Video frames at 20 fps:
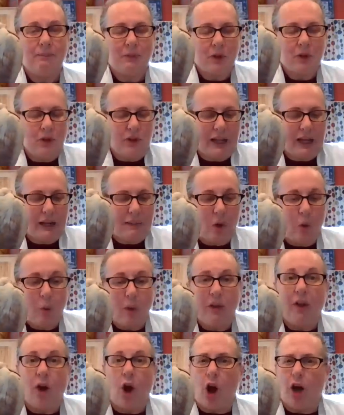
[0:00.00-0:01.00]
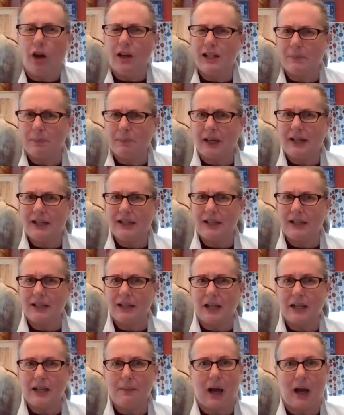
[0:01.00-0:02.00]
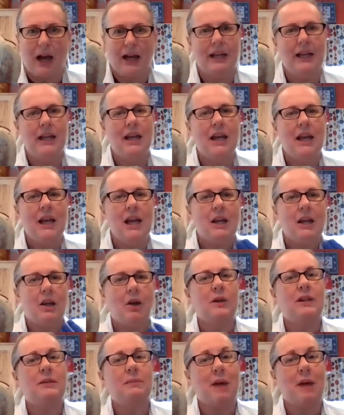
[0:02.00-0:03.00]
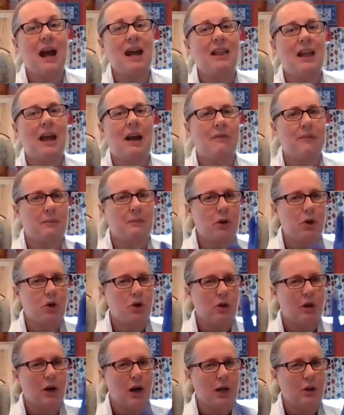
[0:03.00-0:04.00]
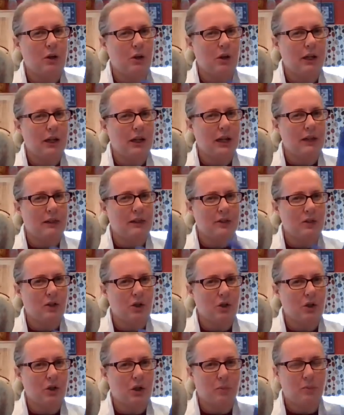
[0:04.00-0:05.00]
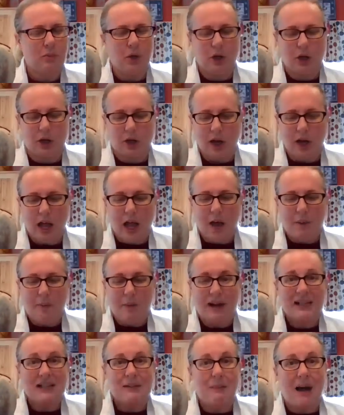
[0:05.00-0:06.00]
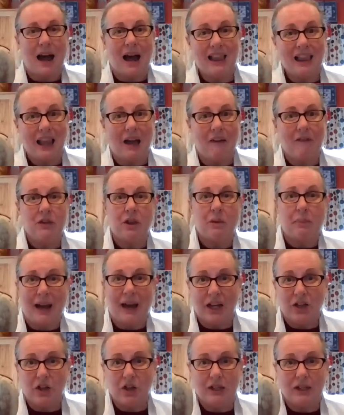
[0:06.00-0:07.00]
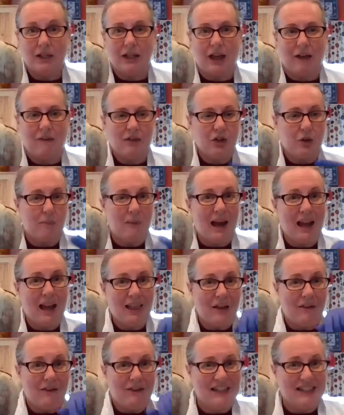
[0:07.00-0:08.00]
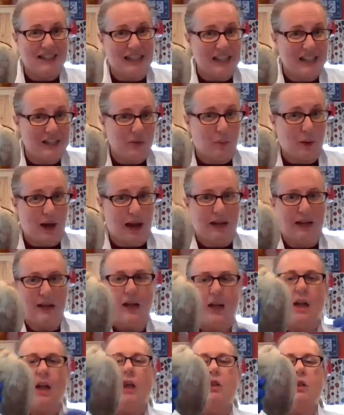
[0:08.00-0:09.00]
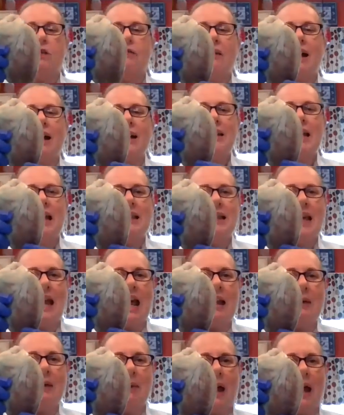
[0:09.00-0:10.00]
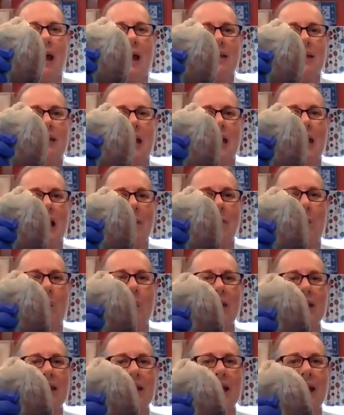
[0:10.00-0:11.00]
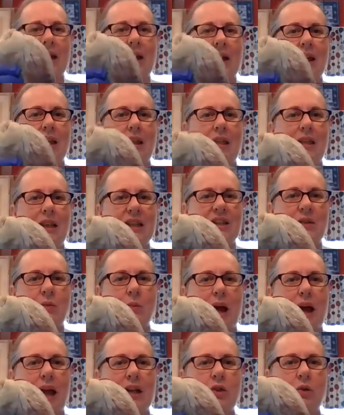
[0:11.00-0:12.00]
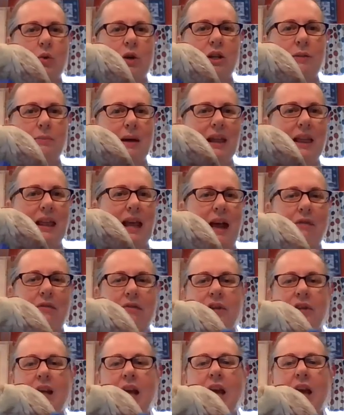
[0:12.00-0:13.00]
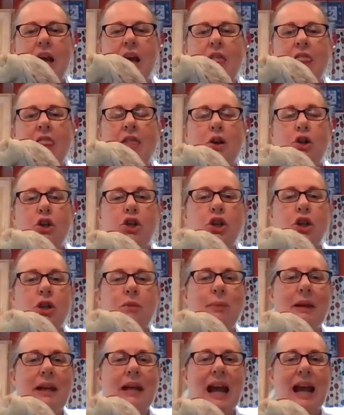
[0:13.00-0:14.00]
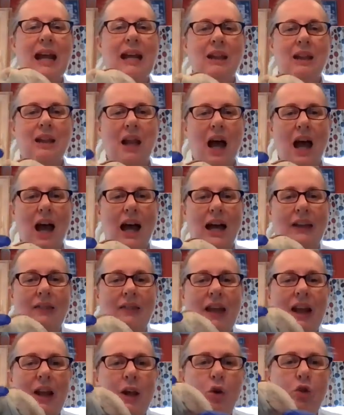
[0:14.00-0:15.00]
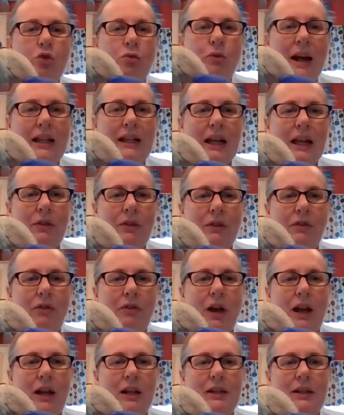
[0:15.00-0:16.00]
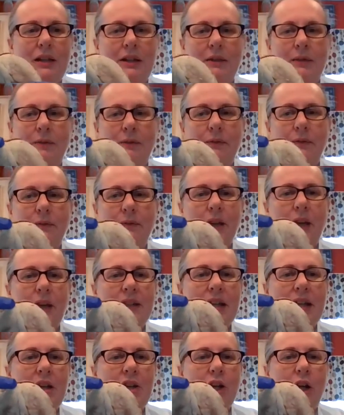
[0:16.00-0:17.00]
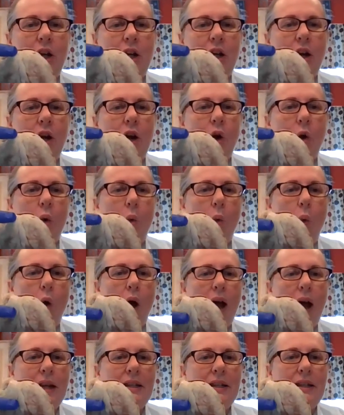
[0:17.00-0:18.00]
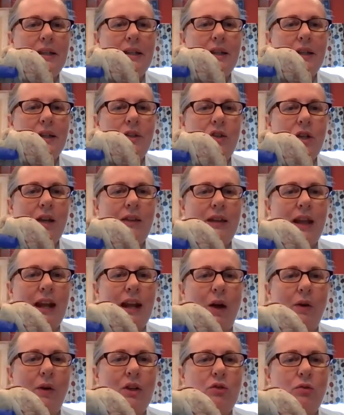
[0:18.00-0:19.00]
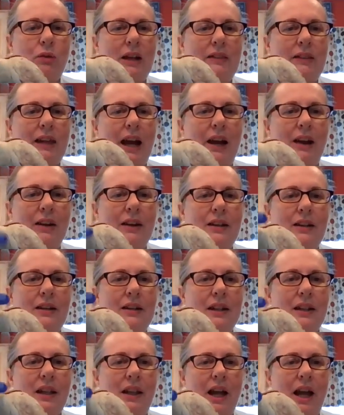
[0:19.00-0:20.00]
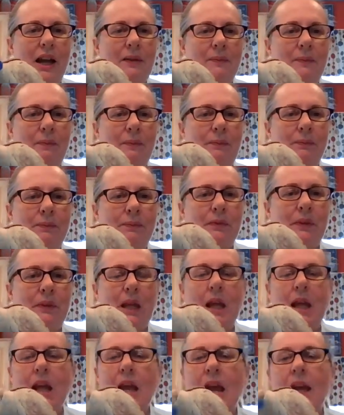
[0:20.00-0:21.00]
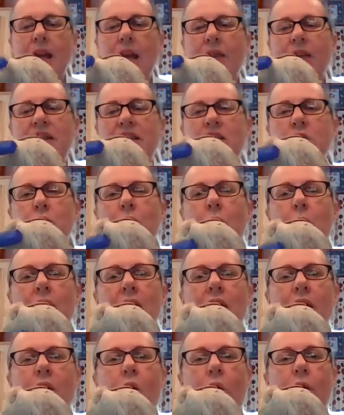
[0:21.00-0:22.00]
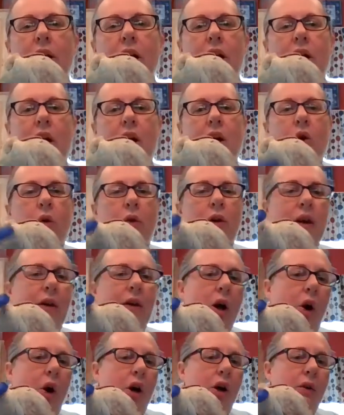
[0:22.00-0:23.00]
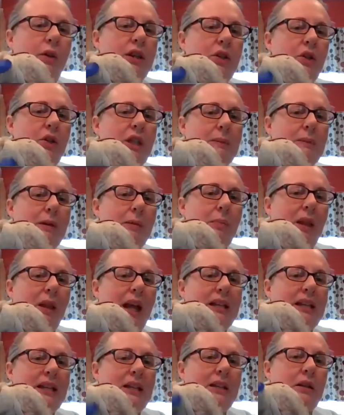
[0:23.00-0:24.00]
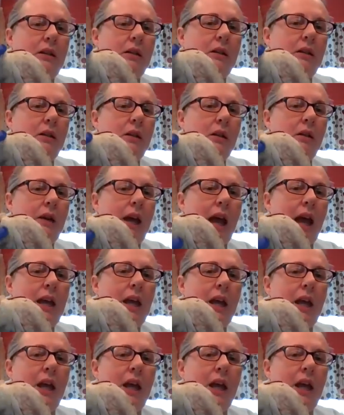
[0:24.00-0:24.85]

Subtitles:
So you think about where the heart is placed inside the body. Now it's my left. I'm not sure how you're looking at this on your computer, but it's my left, the patient's left. So my left is this way. So if I take the apex and I point it this way towards my left, there should be a line that goes right down the front center. What? Check that out. It's right there. See the line? Now this is where one of the coronary arteries used to be placed, okay?